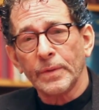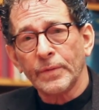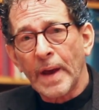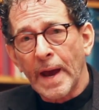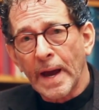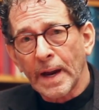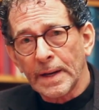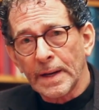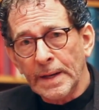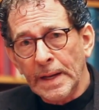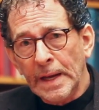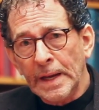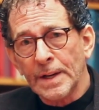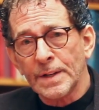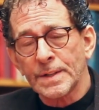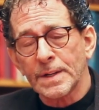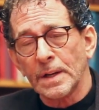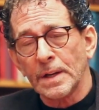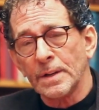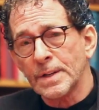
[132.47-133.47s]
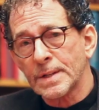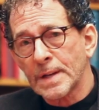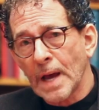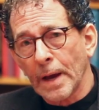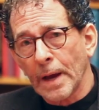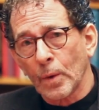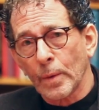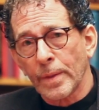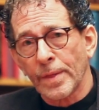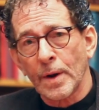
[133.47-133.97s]
Techniques in
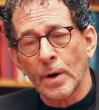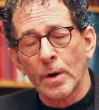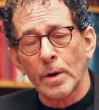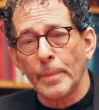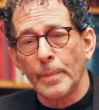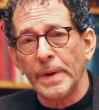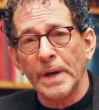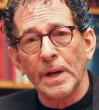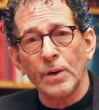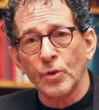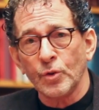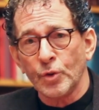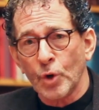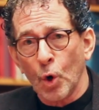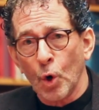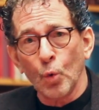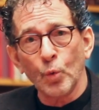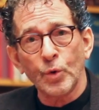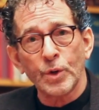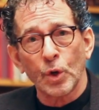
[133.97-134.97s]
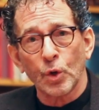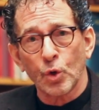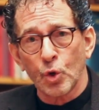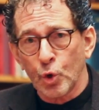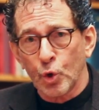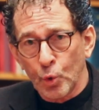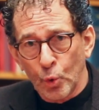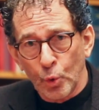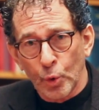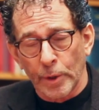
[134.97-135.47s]
psychotherapy don't
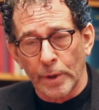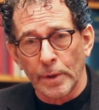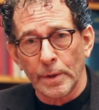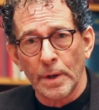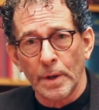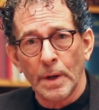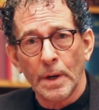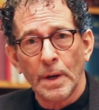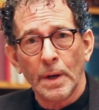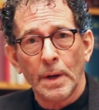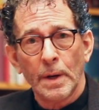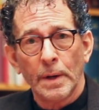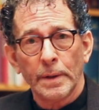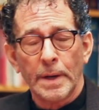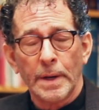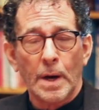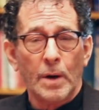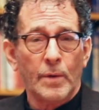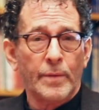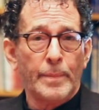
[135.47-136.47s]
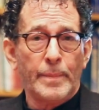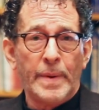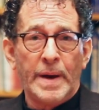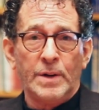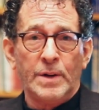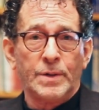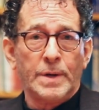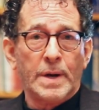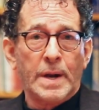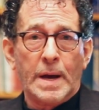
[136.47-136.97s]
cure. Now, if a
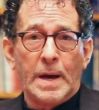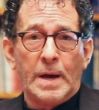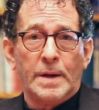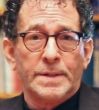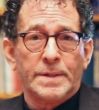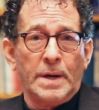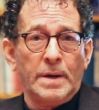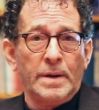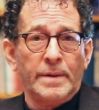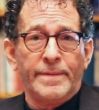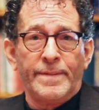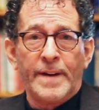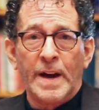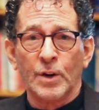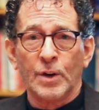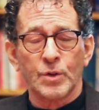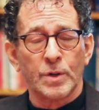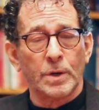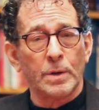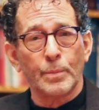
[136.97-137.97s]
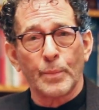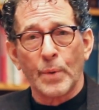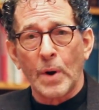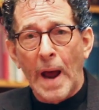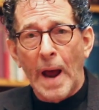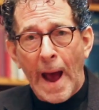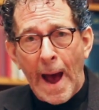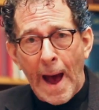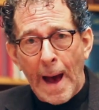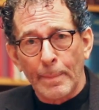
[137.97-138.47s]
patient has an infection,
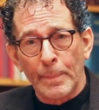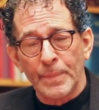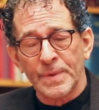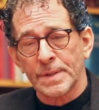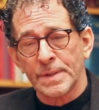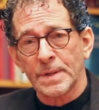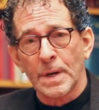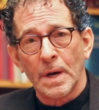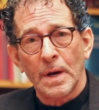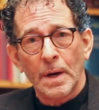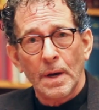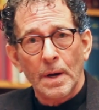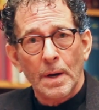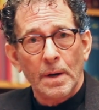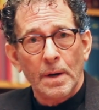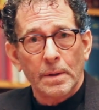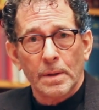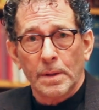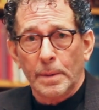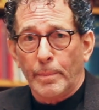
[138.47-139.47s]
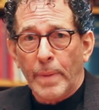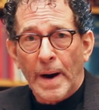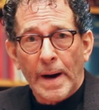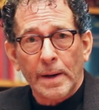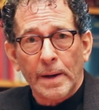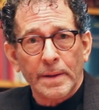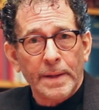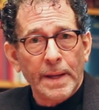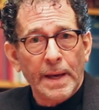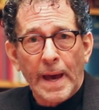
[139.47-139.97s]
perhaps the
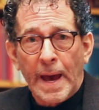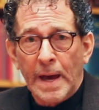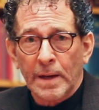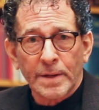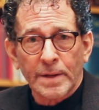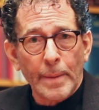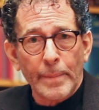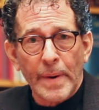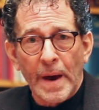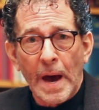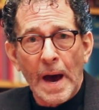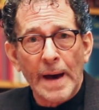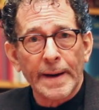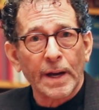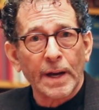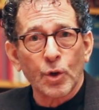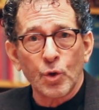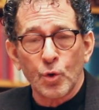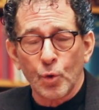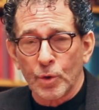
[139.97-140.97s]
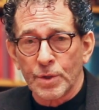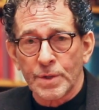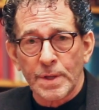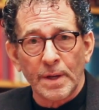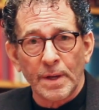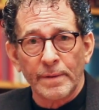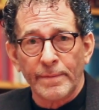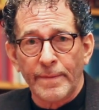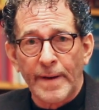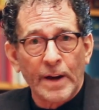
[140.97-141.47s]
antibiotic cures
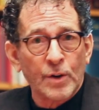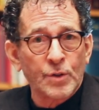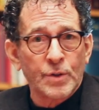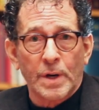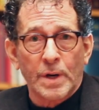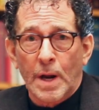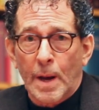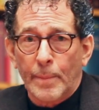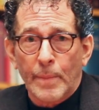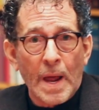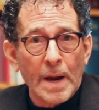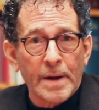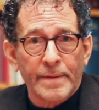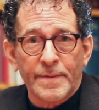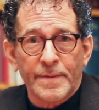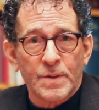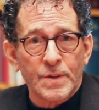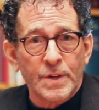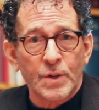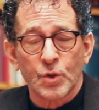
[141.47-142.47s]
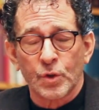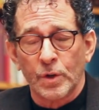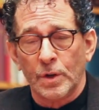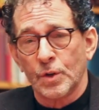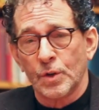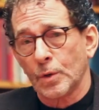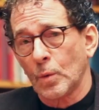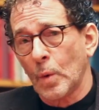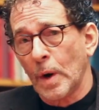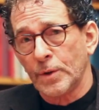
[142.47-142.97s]
the infection. I'm not a
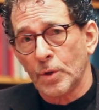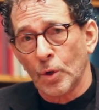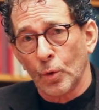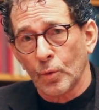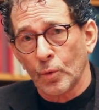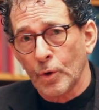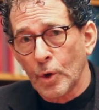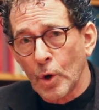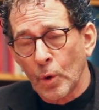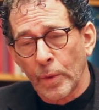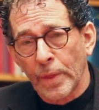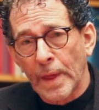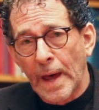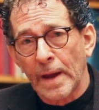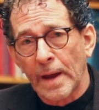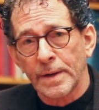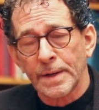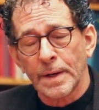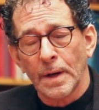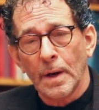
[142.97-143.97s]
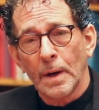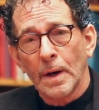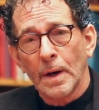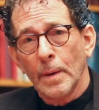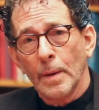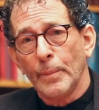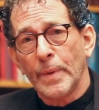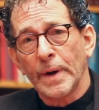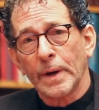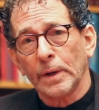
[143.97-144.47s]
physician, so I don't know that.
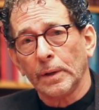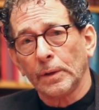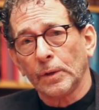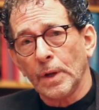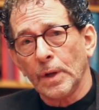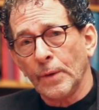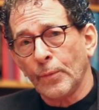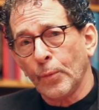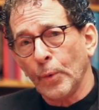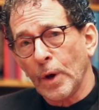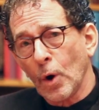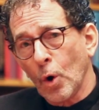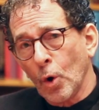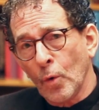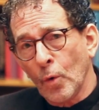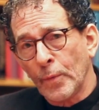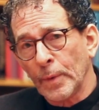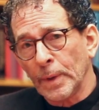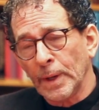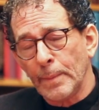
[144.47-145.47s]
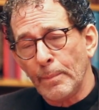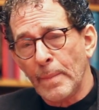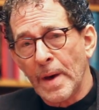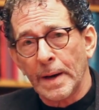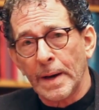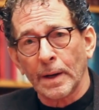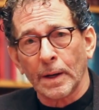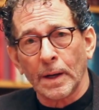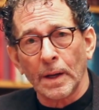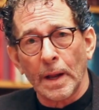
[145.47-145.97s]
But if we overly
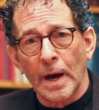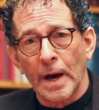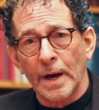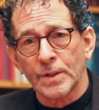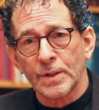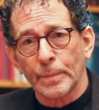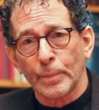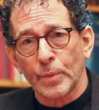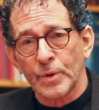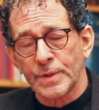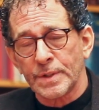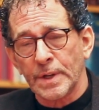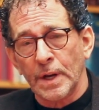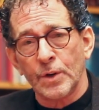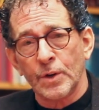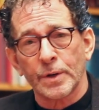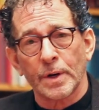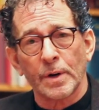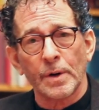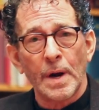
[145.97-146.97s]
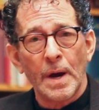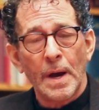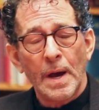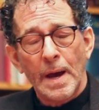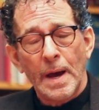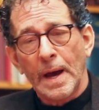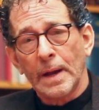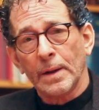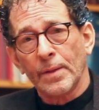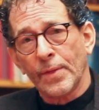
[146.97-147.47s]
medicalize a procedure
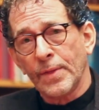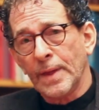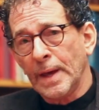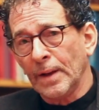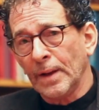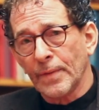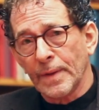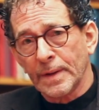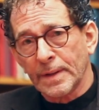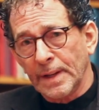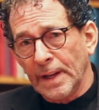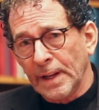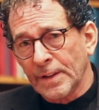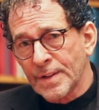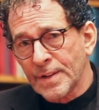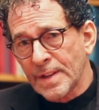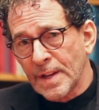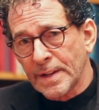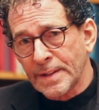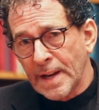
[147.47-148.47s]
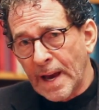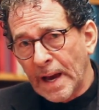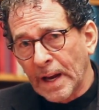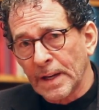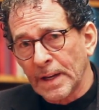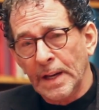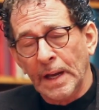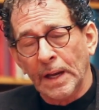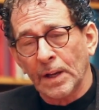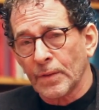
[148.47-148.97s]
and think that it's the
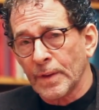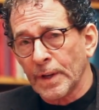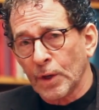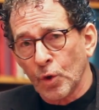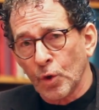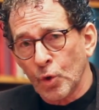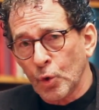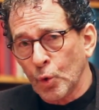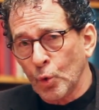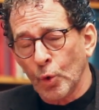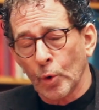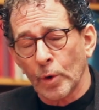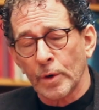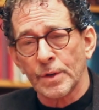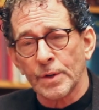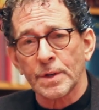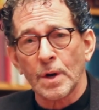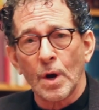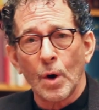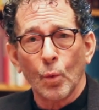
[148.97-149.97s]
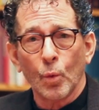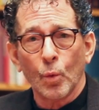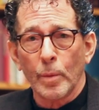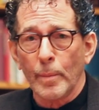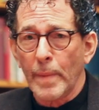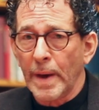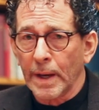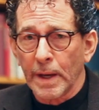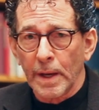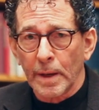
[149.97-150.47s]
technique that cures, we're
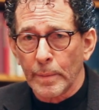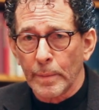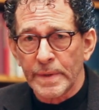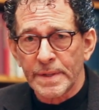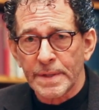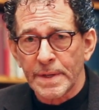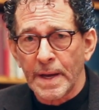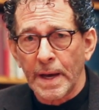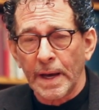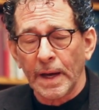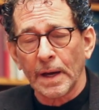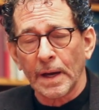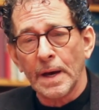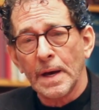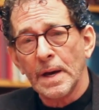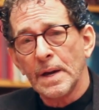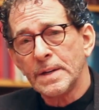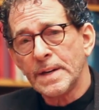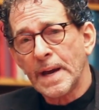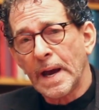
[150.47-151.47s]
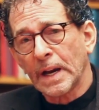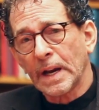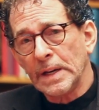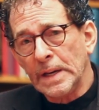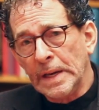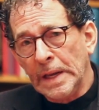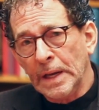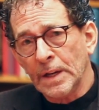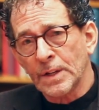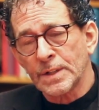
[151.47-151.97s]
making a mistake.
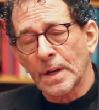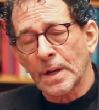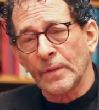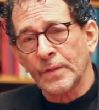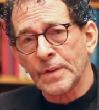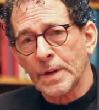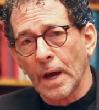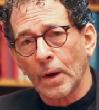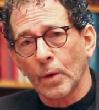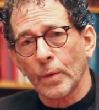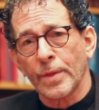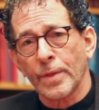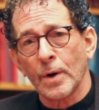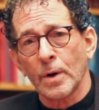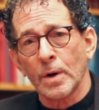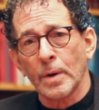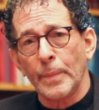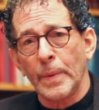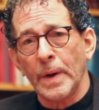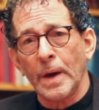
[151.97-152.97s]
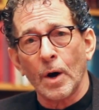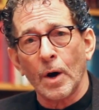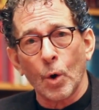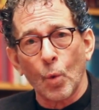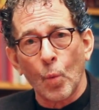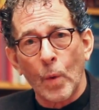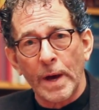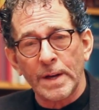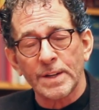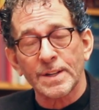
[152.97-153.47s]
Techniques of psychotherapy are
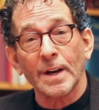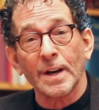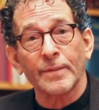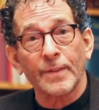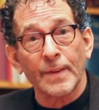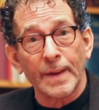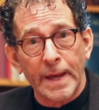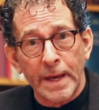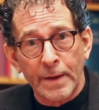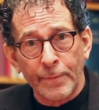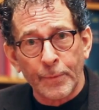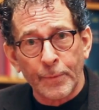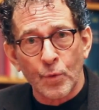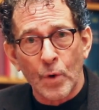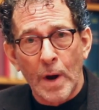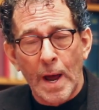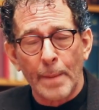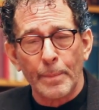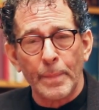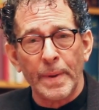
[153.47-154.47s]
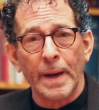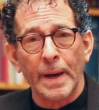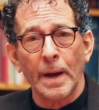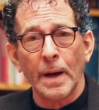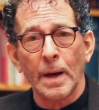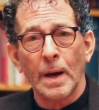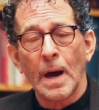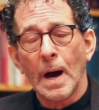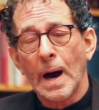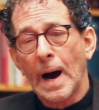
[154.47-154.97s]
ways of gift
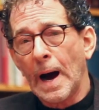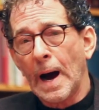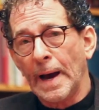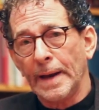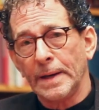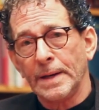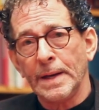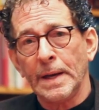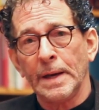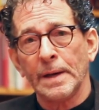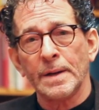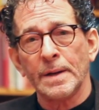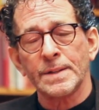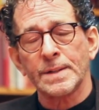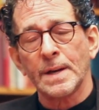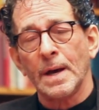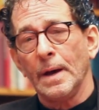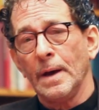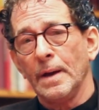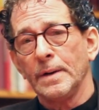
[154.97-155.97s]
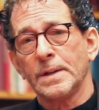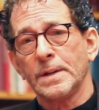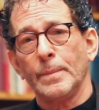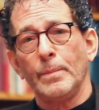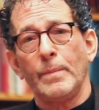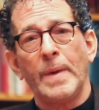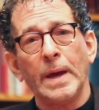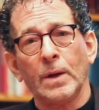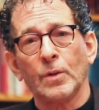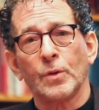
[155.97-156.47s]
wrapping ideas to
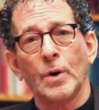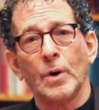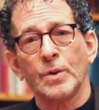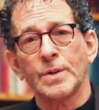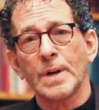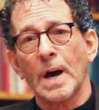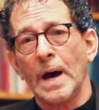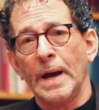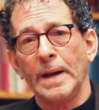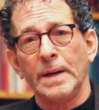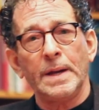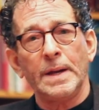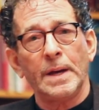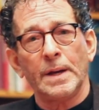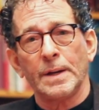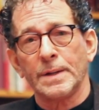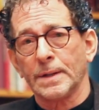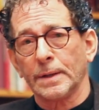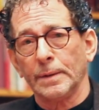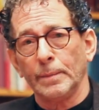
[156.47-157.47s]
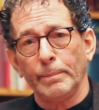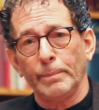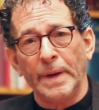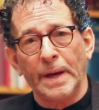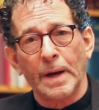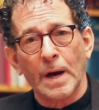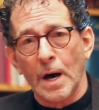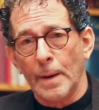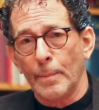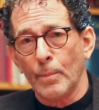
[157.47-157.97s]
make those ideas
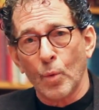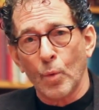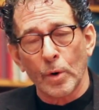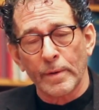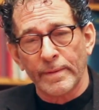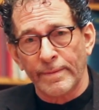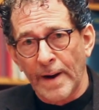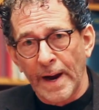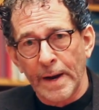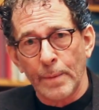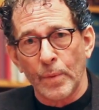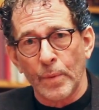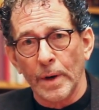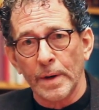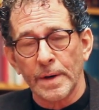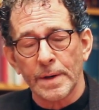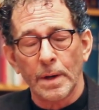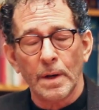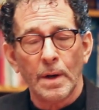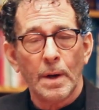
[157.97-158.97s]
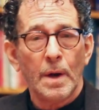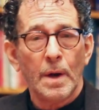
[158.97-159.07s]
become more vibrant.